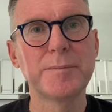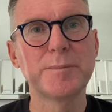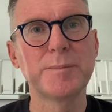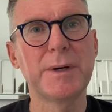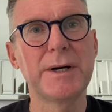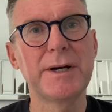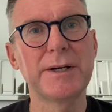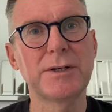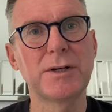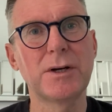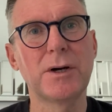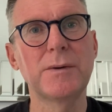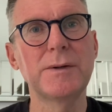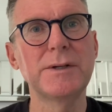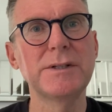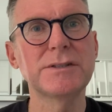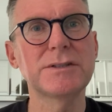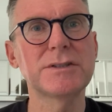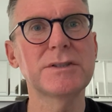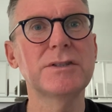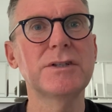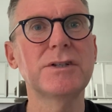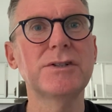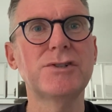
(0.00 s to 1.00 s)
by going
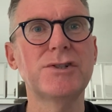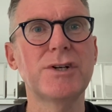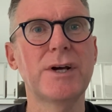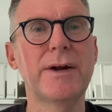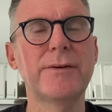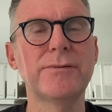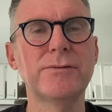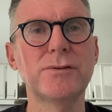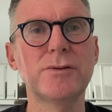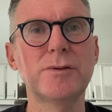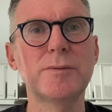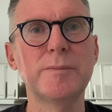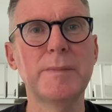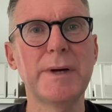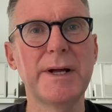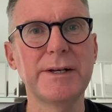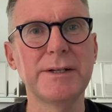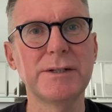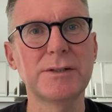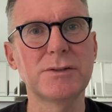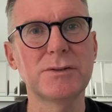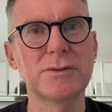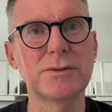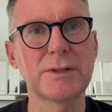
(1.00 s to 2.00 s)
to the General
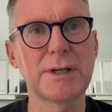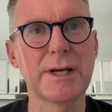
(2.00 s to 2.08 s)
Medical